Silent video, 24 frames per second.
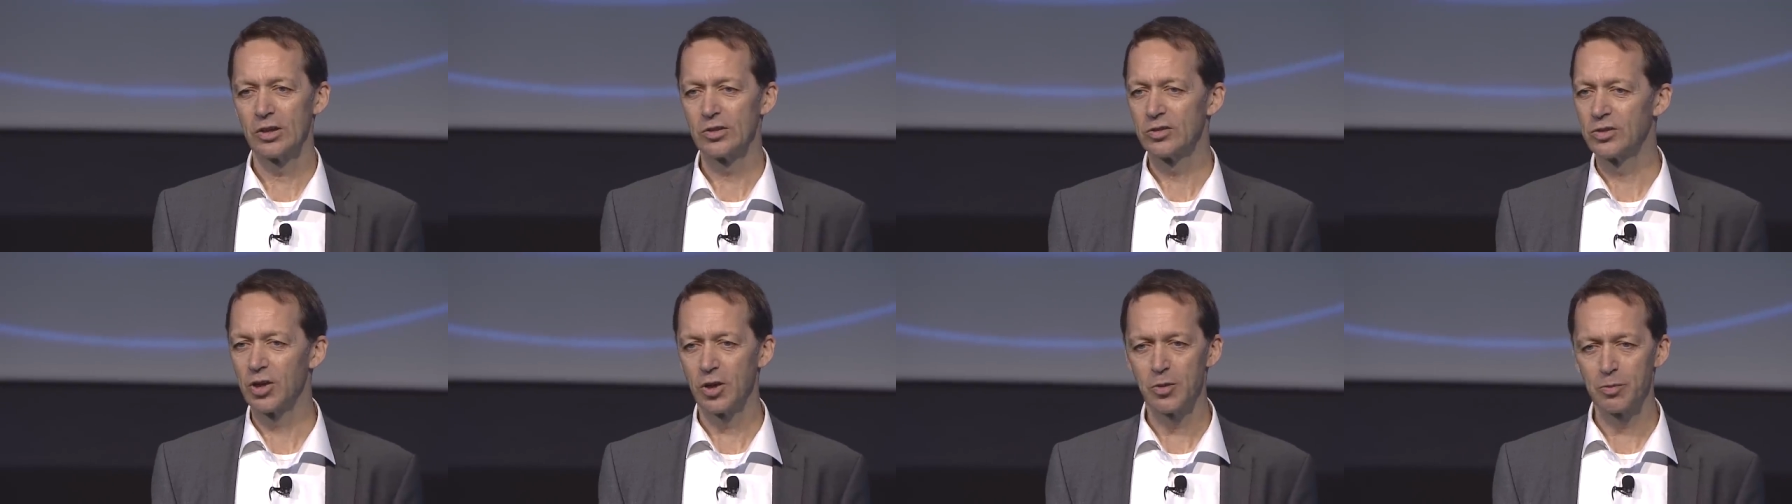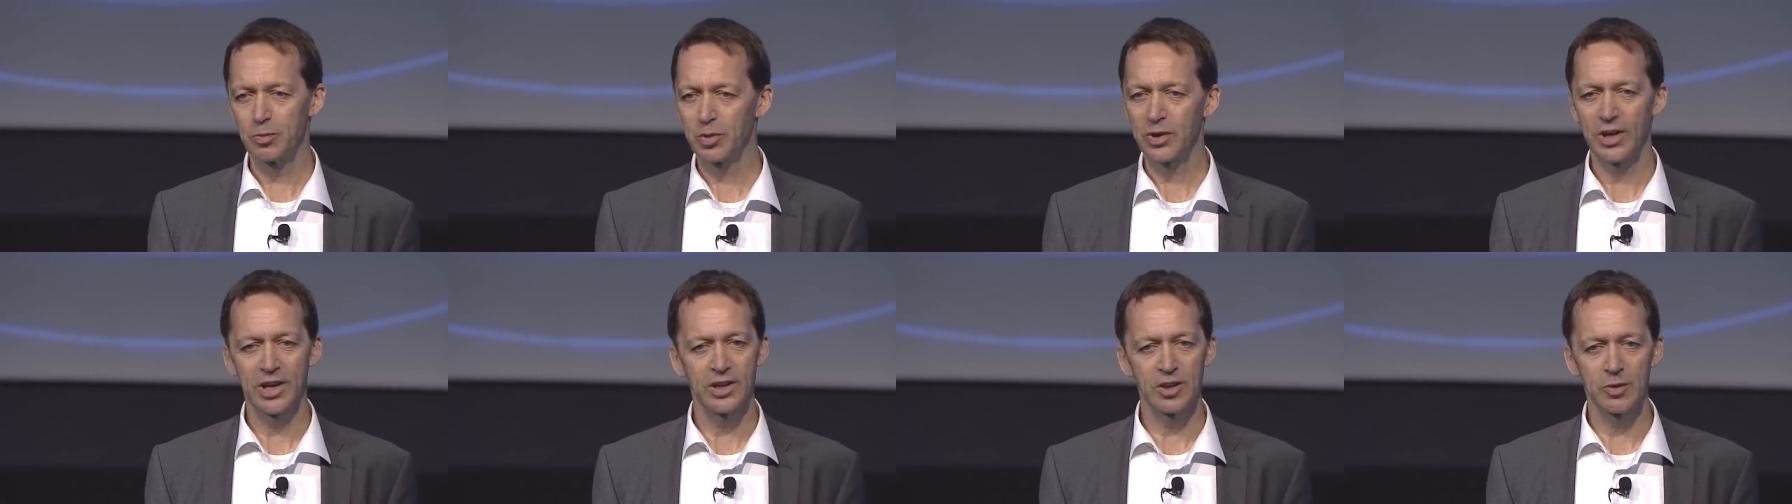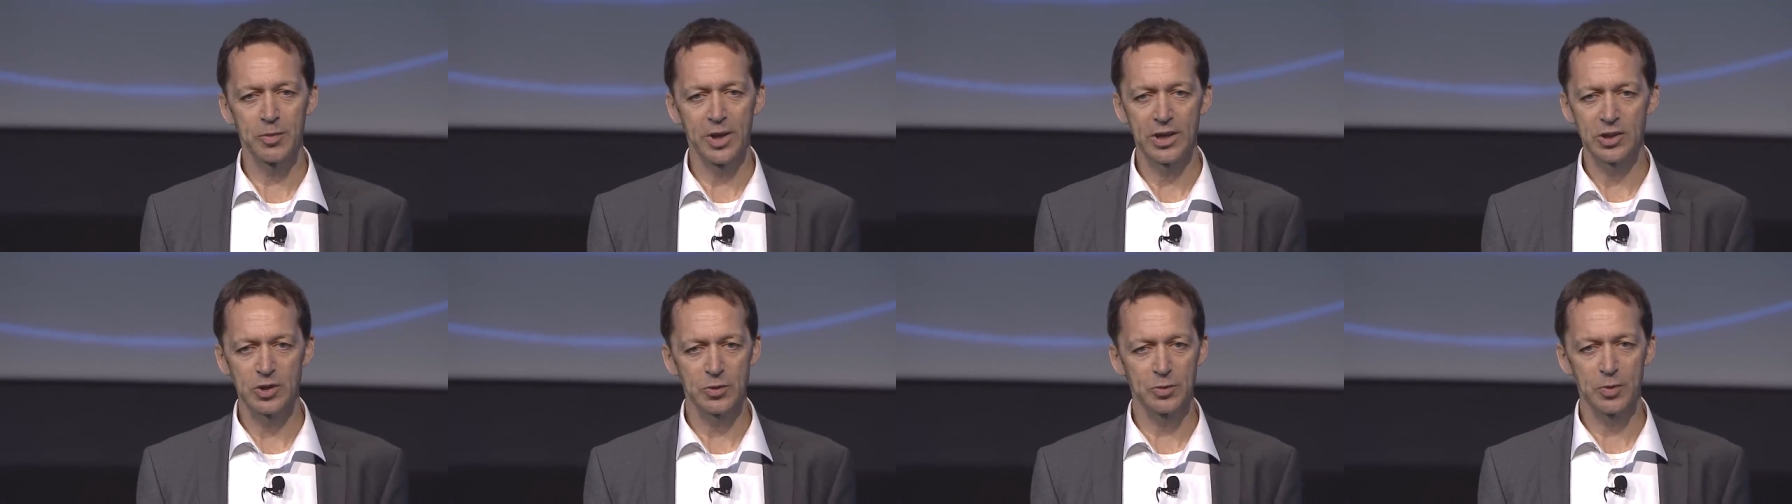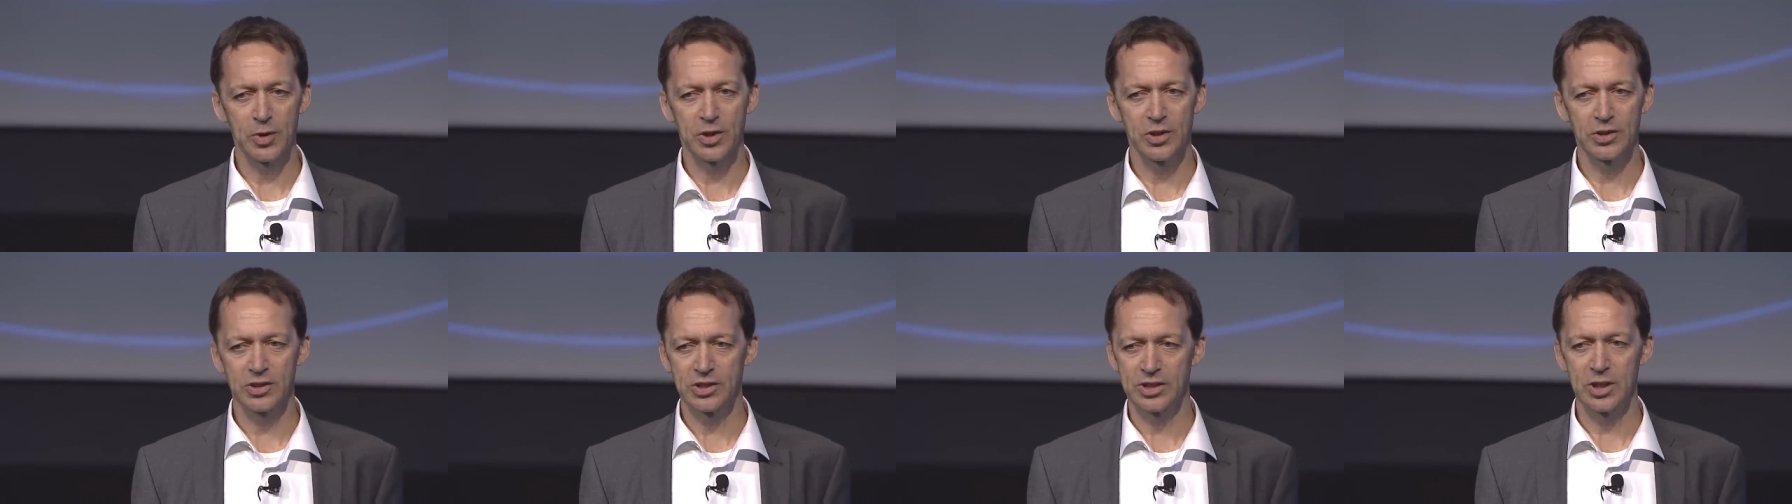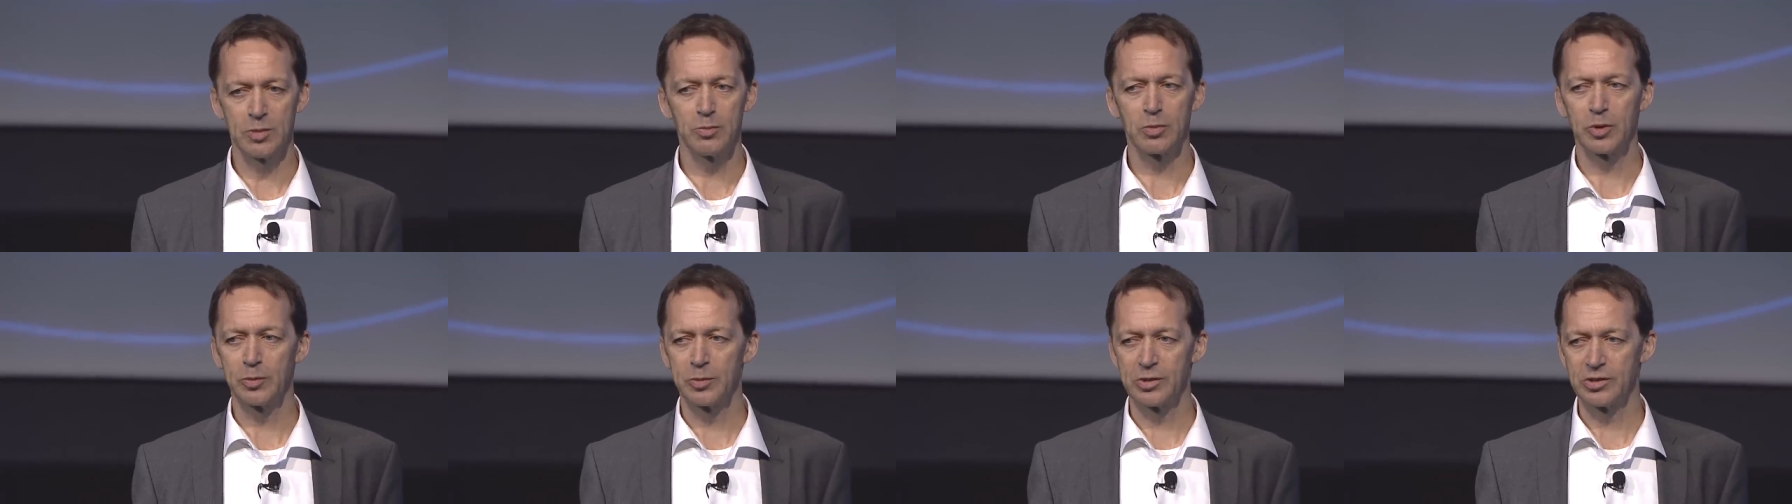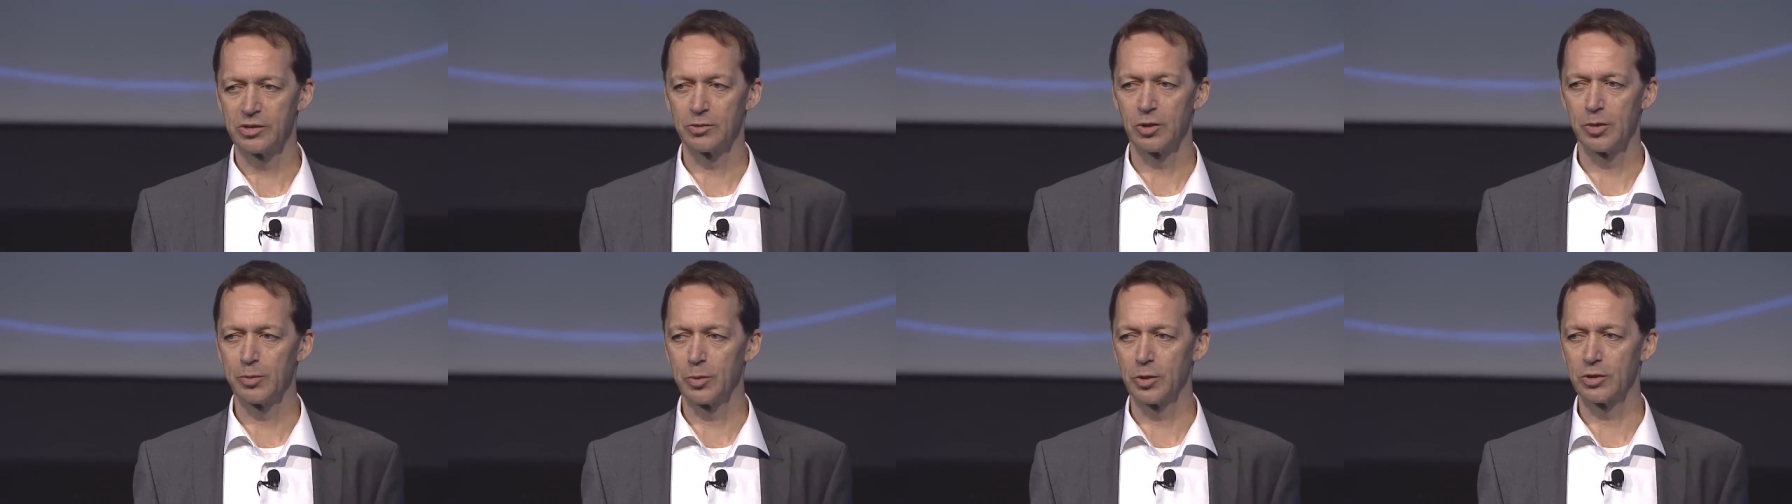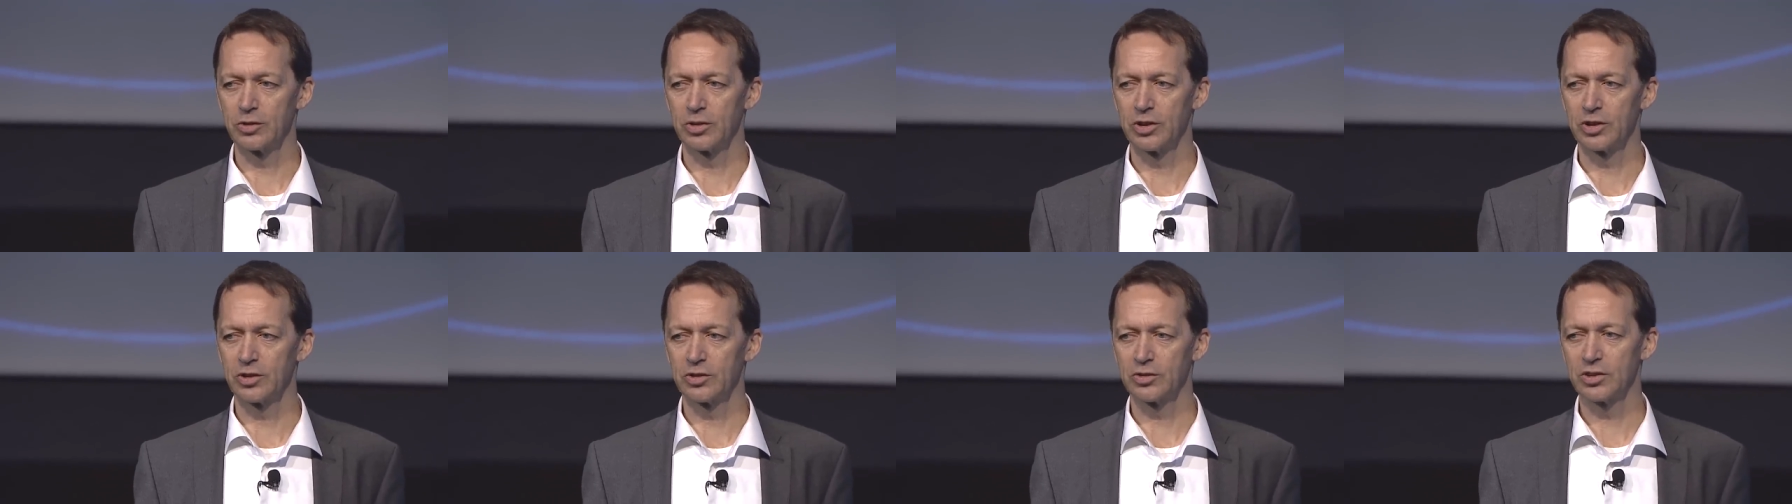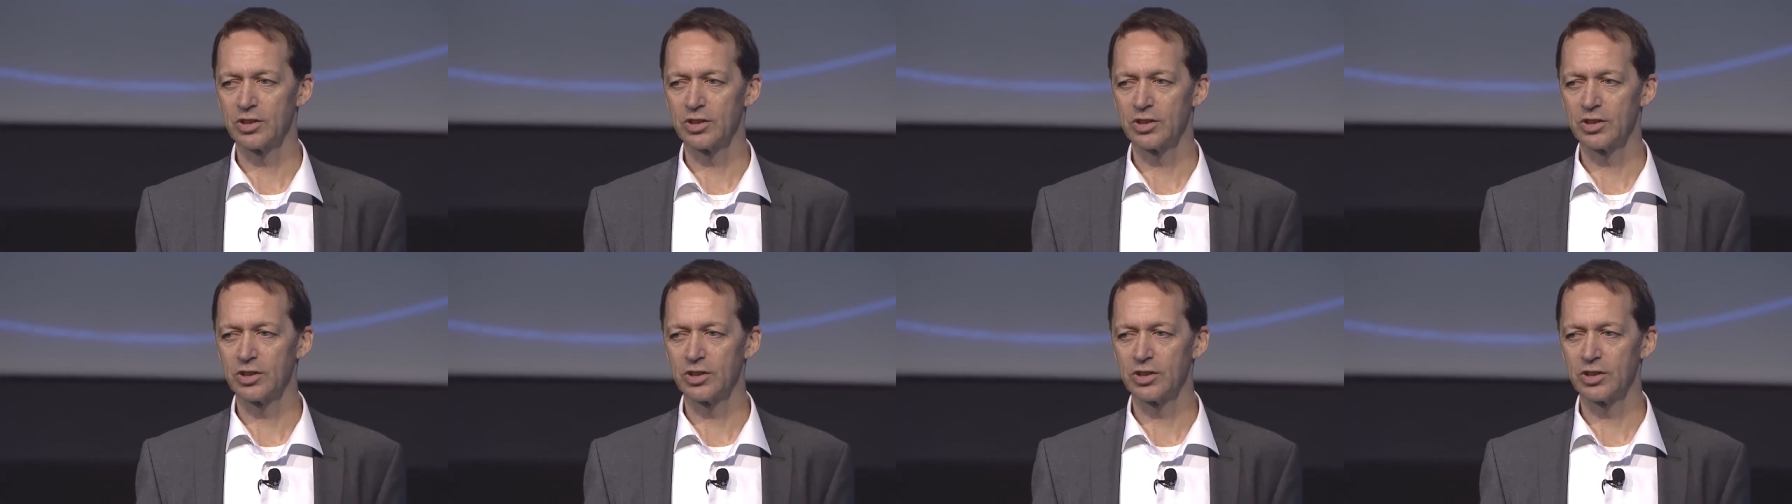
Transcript: don't play the major part in implementing robotics.